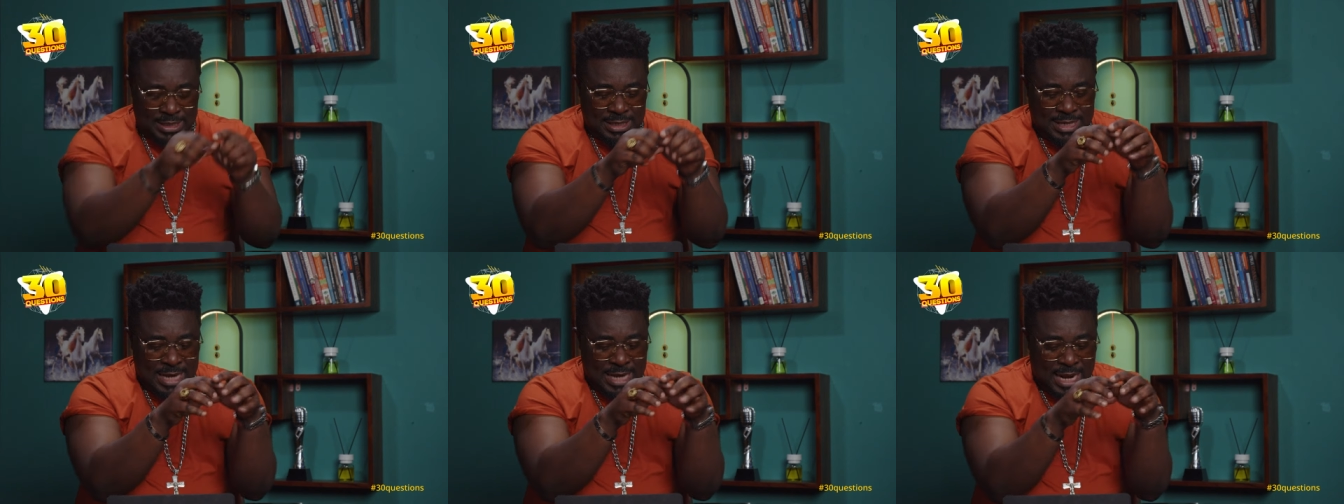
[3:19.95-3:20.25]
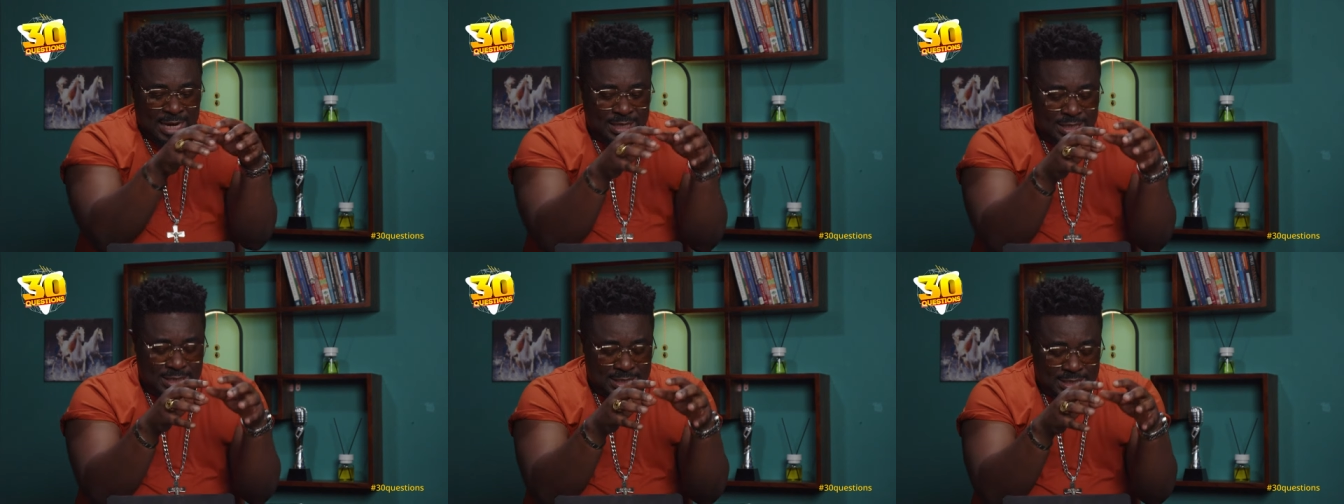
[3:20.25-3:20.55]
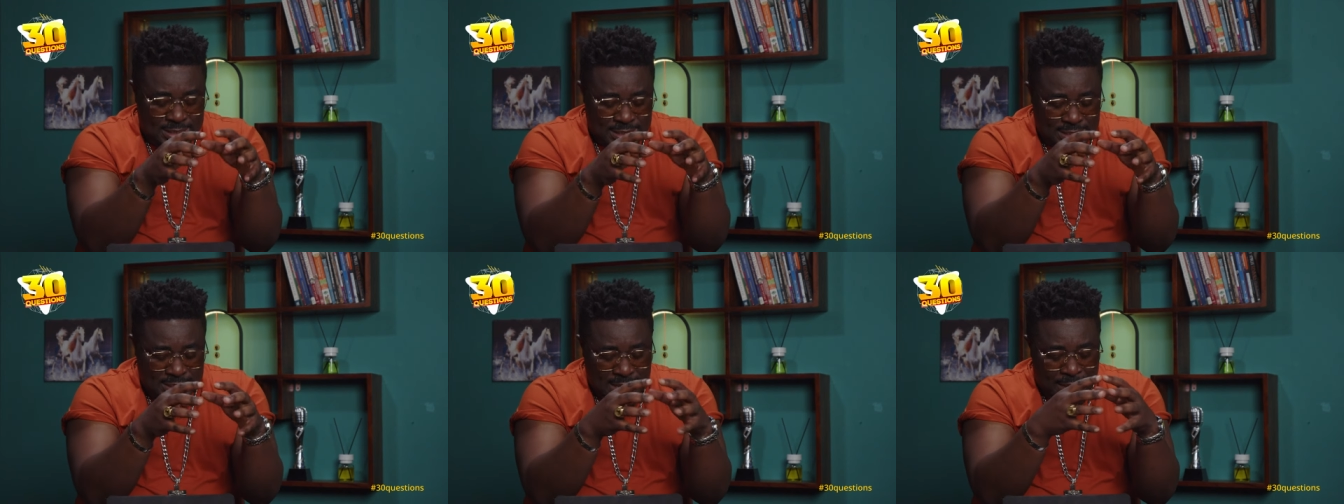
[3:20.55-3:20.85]

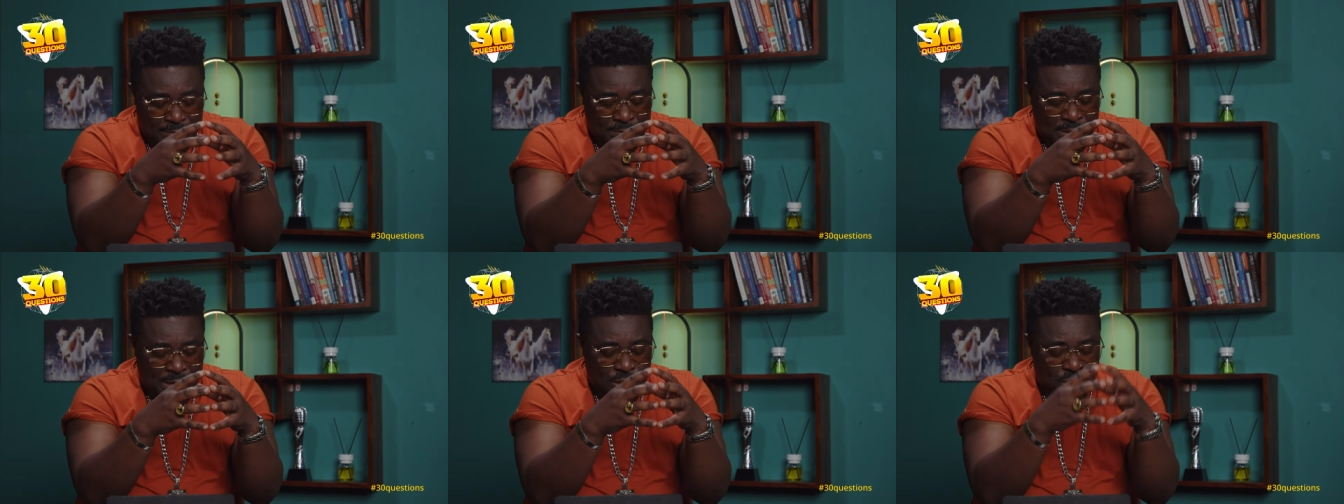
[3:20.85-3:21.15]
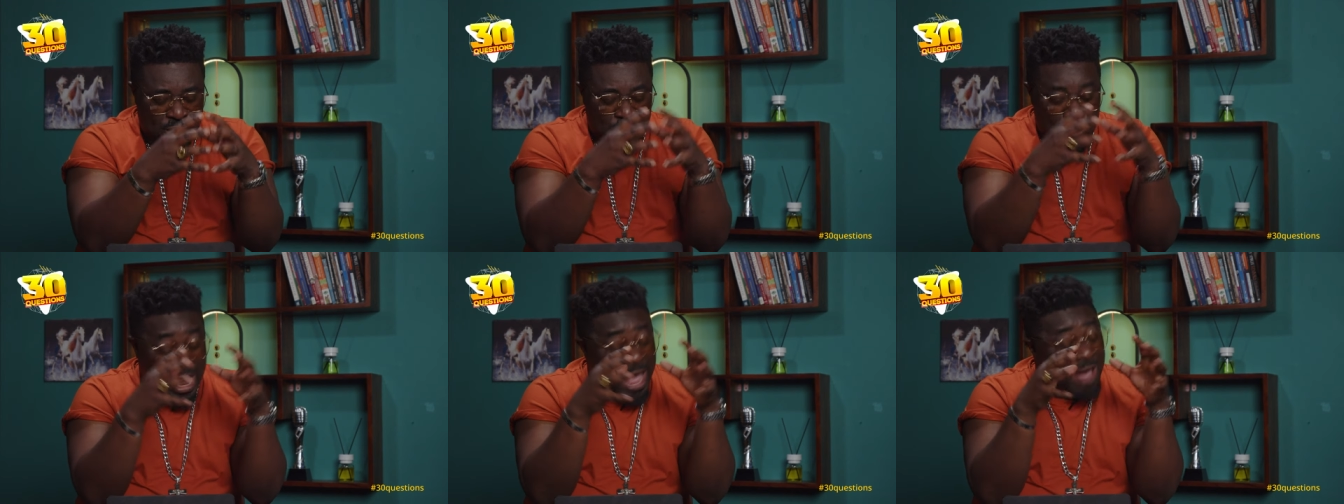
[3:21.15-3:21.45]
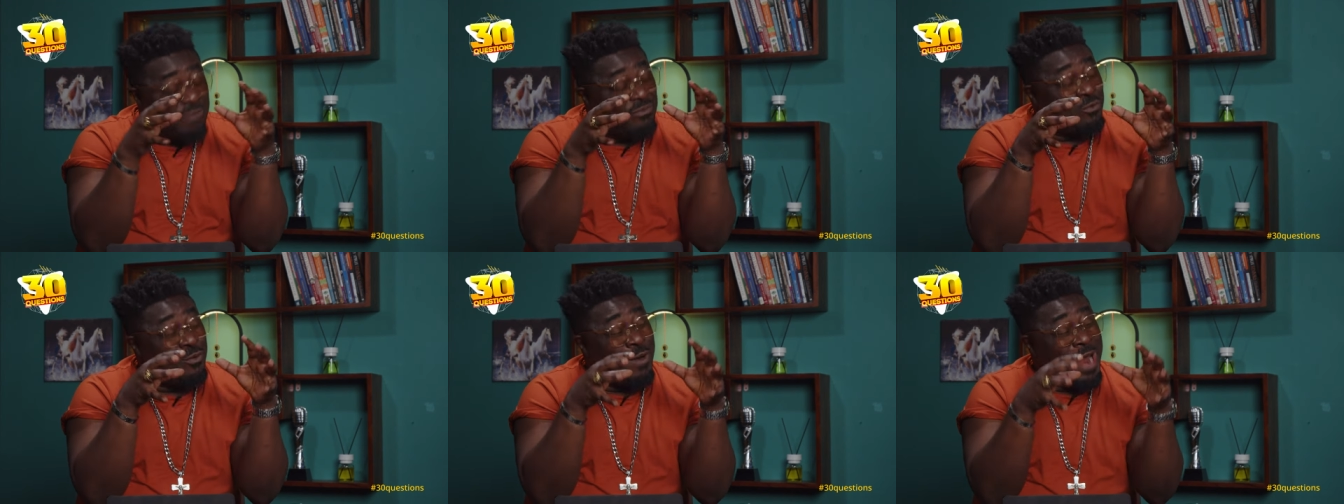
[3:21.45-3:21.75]
that, I mean, you
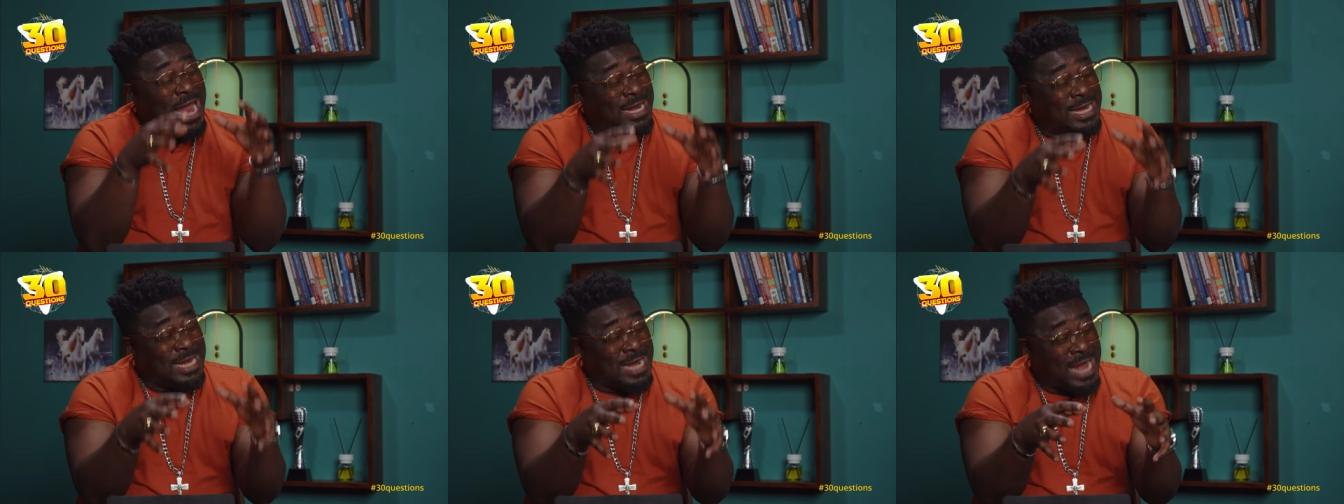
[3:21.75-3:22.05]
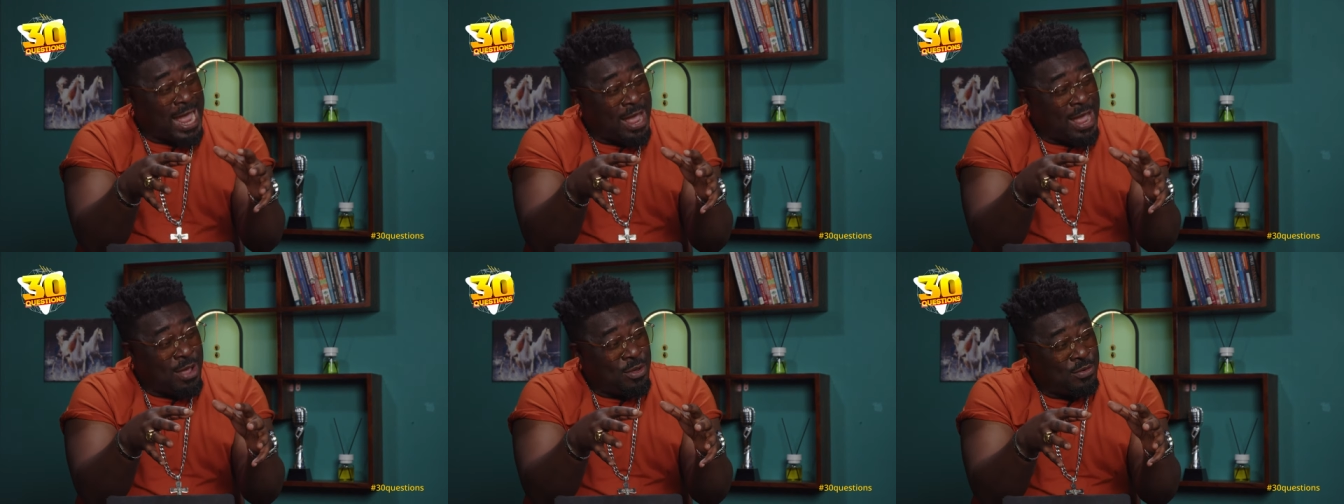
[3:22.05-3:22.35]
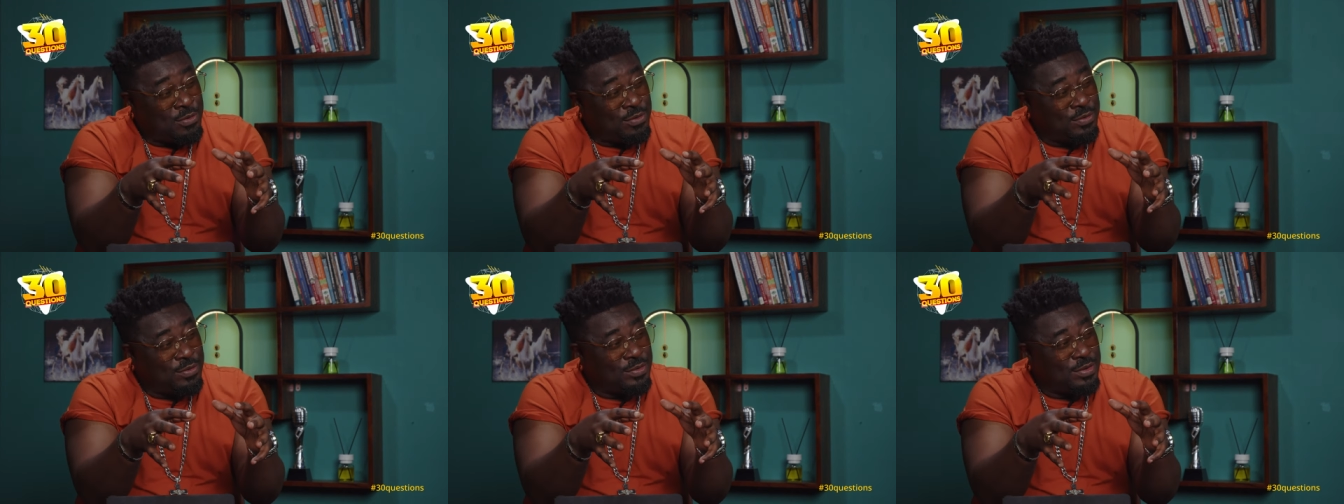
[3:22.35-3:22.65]
have right now,